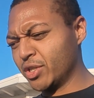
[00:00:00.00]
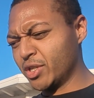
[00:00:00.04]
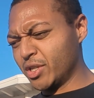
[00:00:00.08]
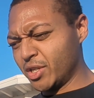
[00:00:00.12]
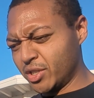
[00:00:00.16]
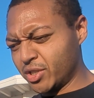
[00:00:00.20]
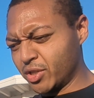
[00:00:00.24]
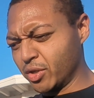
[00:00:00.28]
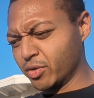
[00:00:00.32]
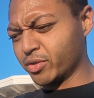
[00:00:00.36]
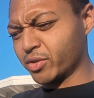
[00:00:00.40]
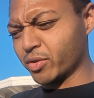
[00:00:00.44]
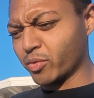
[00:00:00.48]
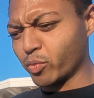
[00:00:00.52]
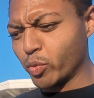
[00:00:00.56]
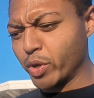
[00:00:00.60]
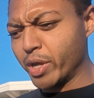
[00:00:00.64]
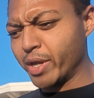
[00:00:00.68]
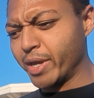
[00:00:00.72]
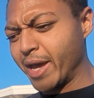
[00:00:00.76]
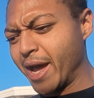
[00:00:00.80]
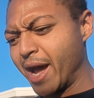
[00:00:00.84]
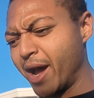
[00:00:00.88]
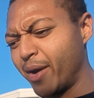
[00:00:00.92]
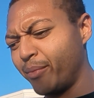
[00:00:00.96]
So to
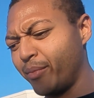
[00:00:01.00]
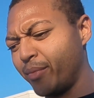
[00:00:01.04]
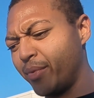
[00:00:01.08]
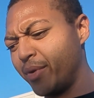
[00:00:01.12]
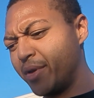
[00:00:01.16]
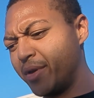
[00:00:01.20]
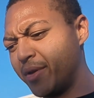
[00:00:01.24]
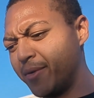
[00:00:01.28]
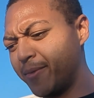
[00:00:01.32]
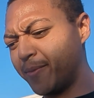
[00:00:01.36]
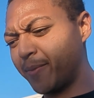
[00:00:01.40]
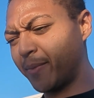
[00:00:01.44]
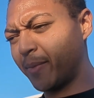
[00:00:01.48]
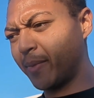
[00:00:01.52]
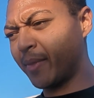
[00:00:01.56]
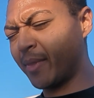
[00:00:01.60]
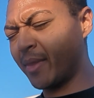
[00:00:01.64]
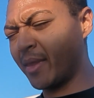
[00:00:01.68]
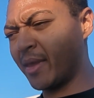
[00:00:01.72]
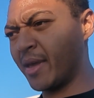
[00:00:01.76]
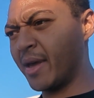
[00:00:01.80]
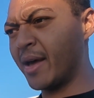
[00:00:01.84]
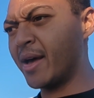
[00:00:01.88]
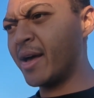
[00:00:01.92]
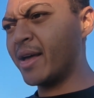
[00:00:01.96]
recap,
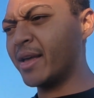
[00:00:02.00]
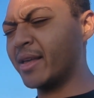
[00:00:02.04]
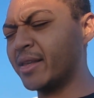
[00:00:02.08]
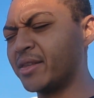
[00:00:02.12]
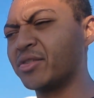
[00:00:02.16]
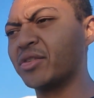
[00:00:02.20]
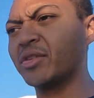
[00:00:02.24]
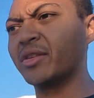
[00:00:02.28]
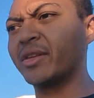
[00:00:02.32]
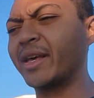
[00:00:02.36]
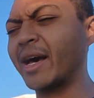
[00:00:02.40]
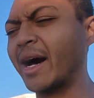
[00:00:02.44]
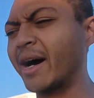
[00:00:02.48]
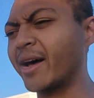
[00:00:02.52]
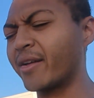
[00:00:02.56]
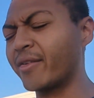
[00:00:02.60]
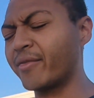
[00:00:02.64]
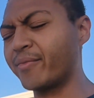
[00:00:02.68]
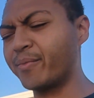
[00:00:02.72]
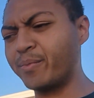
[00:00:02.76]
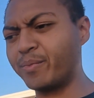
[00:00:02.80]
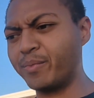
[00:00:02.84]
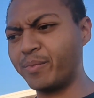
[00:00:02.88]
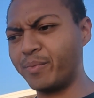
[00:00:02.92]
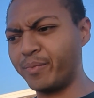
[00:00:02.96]
you gotta
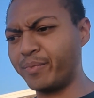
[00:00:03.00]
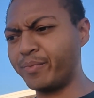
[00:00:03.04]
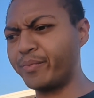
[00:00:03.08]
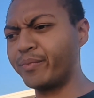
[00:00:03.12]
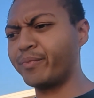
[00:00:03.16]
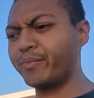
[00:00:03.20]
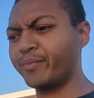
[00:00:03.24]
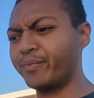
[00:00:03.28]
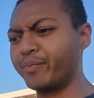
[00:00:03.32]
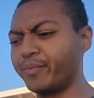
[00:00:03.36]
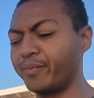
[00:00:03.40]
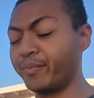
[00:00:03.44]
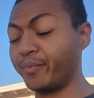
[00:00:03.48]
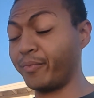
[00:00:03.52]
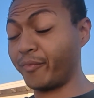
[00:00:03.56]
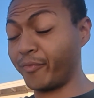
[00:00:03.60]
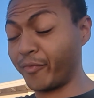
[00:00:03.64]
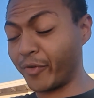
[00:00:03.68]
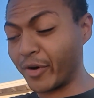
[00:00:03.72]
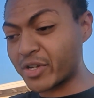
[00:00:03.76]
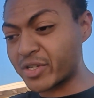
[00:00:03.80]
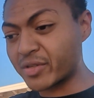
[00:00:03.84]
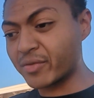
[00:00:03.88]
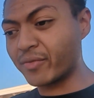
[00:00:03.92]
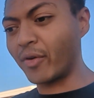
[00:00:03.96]

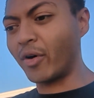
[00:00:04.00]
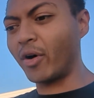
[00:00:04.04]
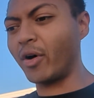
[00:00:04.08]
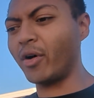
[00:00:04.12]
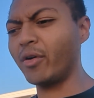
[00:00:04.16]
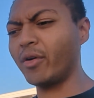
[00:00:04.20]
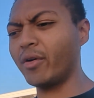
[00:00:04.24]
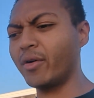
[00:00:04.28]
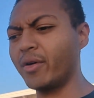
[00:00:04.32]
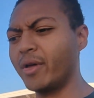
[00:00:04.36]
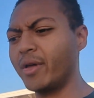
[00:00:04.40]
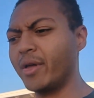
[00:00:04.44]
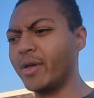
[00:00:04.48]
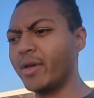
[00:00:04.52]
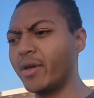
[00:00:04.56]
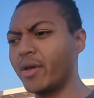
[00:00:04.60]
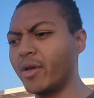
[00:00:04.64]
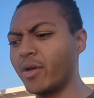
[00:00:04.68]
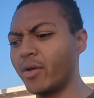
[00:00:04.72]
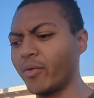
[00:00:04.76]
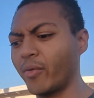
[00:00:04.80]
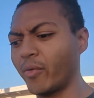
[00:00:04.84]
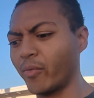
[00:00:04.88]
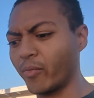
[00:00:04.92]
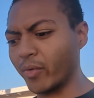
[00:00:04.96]
first of all
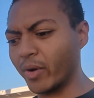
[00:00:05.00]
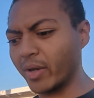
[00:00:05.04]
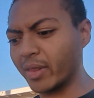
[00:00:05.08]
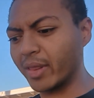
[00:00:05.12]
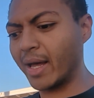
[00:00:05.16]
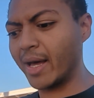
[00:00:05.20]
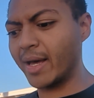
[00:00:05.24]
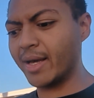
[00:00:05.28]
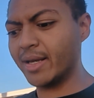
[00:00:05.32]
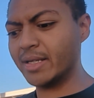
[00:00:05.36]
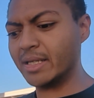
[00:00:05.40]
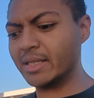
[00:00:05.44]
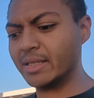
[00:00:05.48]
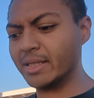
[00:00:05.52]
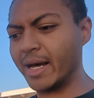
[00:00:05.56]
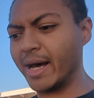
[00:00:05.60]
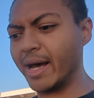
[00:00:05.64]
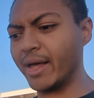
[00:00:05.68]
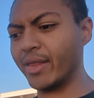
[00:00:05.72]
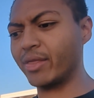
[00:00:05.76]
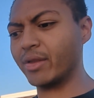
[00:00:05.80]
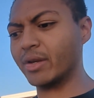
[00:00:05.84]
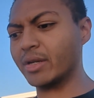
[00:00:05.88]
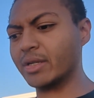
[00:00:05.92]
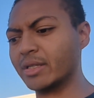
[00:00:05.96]
realize
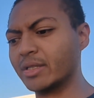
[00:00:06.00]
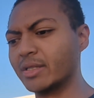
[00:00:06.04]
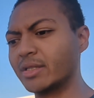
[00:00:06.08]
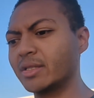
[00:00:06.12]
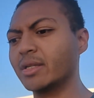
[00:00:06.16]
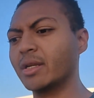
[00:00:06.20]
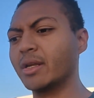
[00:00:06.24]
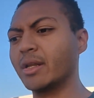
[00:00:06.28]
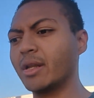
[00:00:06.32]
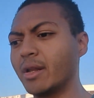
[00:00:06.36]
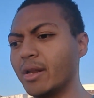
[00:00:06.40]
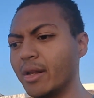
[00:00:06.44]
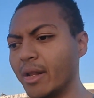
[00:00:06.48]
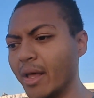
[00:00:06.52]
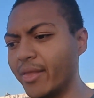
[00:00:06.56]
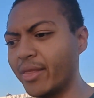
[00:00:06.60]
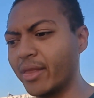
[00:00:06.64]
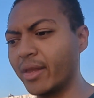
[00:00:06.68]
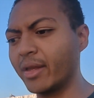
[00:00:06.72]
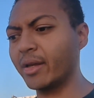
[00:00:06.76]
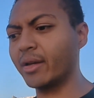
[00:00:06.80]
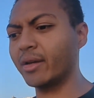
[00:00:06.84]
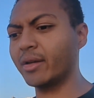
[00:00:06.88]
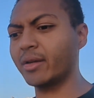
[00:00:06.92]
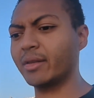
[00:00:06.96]
that there's
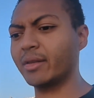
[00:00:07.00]
nothing